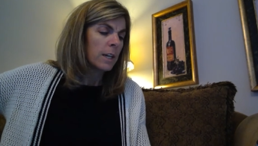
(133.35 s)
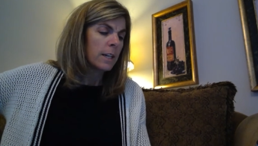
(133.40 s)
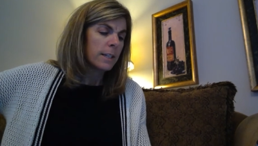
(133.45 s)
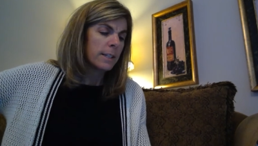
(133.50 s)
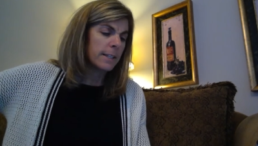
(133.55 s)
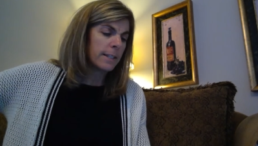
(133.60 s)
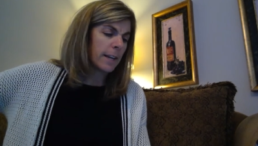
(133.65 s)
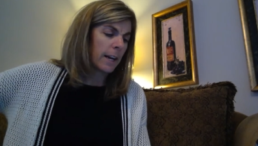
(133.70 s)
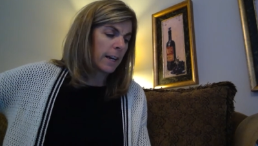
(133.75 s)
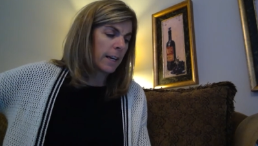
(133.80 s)

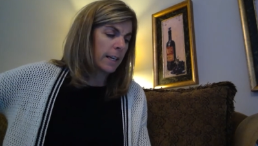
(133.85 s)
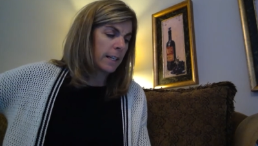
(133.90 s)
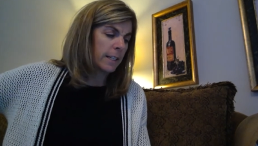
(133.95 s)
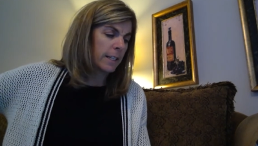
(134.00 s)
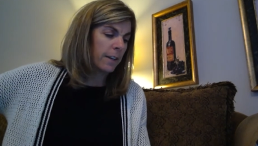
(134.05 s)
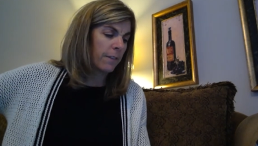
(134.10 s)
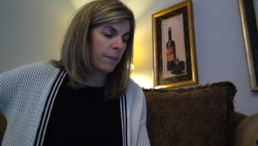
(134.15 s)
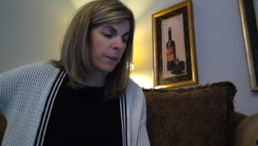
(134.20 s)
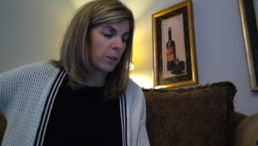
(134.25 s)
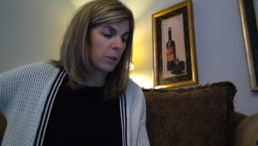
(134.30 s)

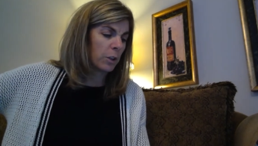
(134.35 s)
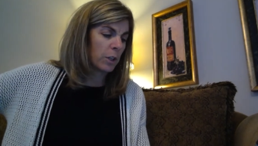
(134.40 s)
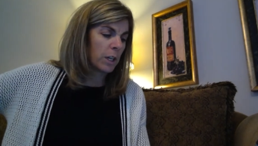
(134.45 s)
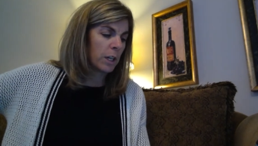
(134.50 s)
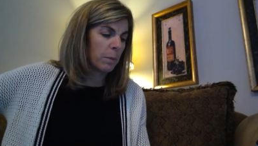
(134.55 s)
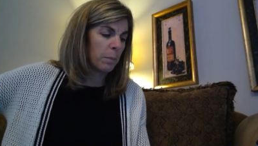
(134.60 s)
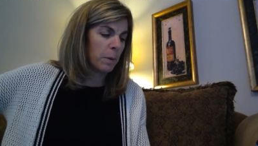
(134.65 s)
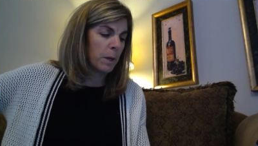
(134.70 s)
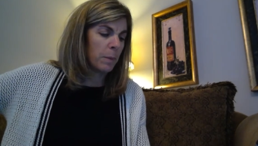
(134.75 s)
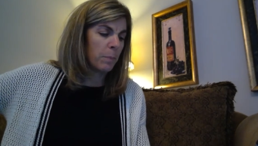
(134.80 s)
Scientific
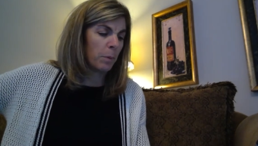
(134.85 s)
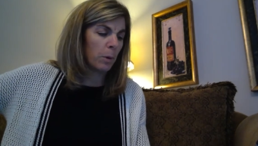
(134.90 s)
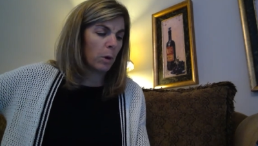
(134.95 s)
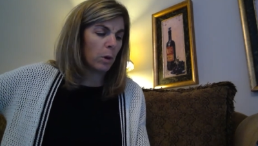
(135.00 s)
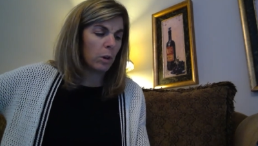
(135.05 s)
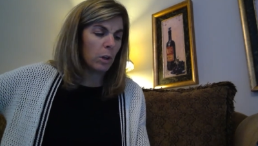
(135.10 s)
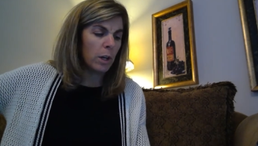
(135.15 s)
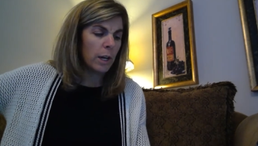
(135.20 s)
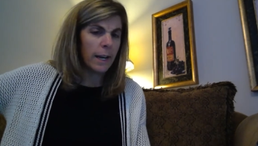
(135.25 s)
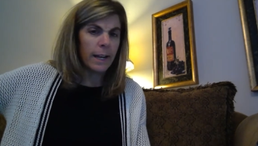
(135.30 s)
looking
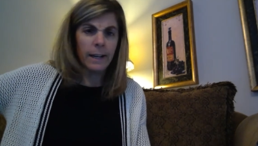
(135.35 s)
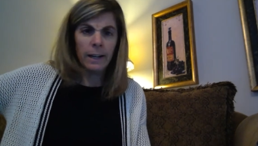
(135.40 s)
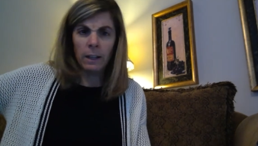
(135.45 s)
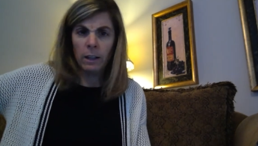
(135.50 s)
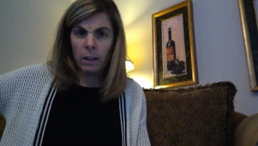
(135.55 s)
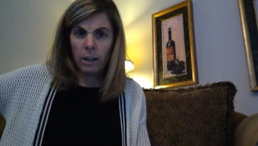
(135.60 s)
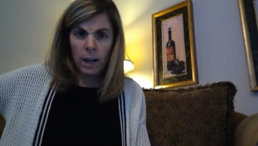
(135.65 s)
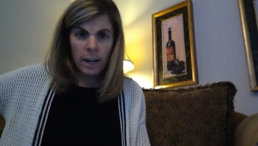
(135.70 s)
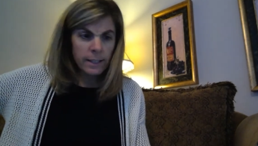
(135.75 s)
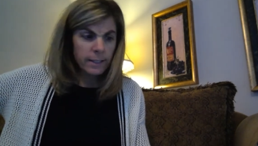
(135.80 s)
people, and
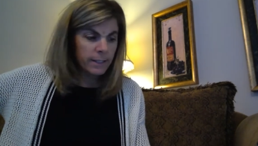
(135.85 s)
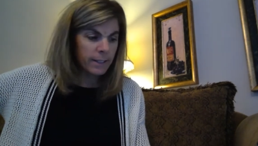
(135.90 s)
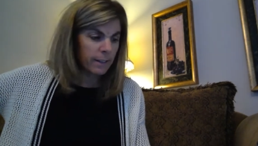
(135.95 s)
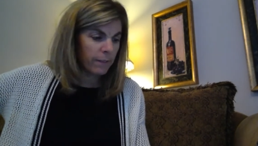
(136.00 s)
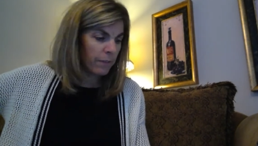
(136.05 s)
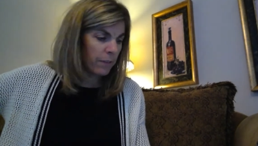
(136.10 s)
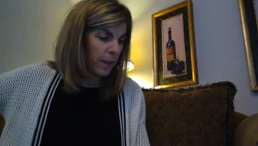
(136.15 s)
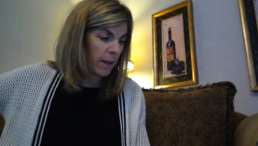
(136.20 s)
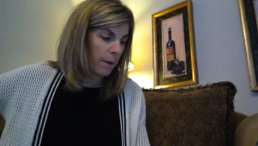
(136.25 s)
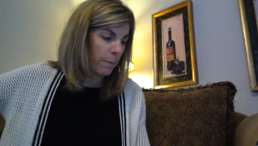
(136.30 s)
lots
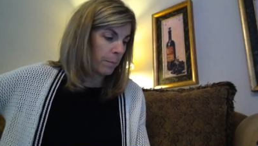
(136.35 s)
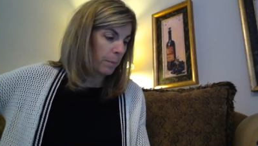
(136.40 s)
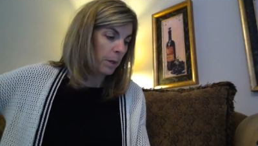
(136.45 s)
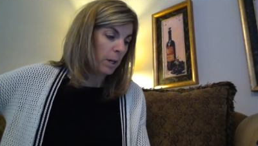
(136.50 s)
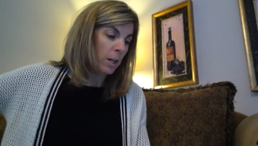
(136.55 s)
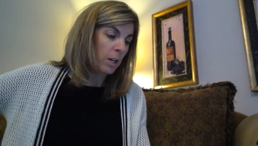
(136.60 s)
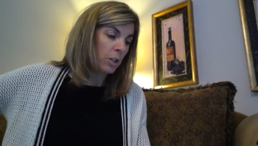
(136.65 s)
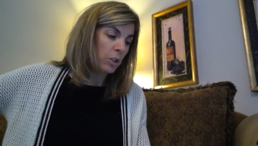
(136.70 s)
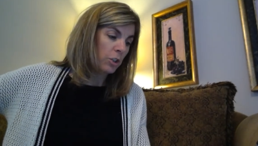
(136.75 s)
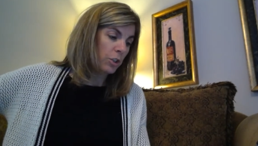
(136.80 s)
of them,
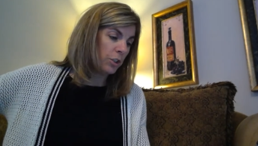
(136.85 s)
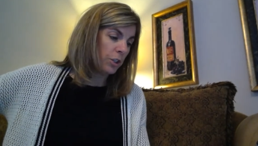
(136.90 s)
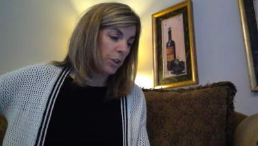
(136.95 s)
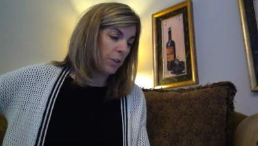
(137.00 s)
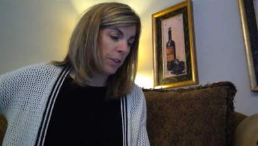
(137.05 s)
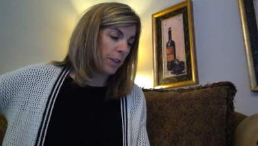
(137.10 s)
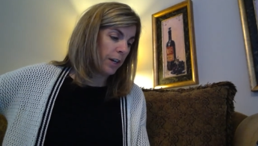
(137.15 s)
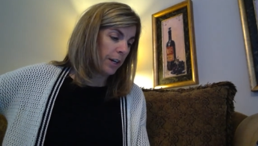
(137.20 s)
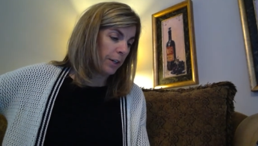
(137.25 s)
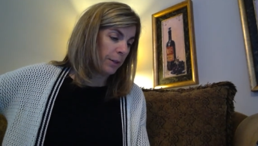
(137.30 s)

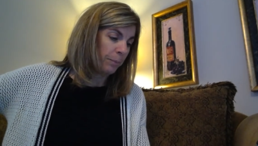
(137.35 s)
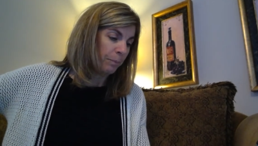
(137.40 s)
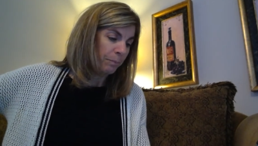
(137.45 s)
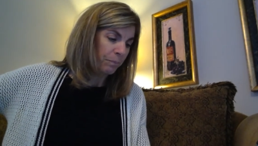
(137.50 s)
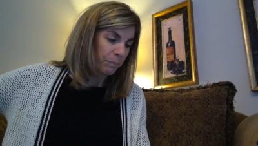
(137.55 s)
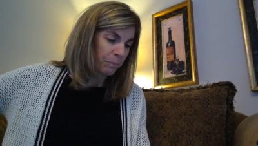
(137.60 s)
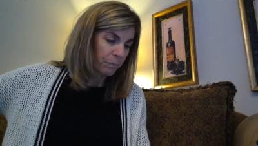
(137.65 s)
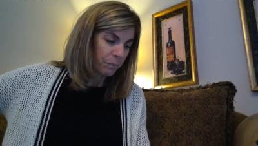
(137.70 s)
stood there.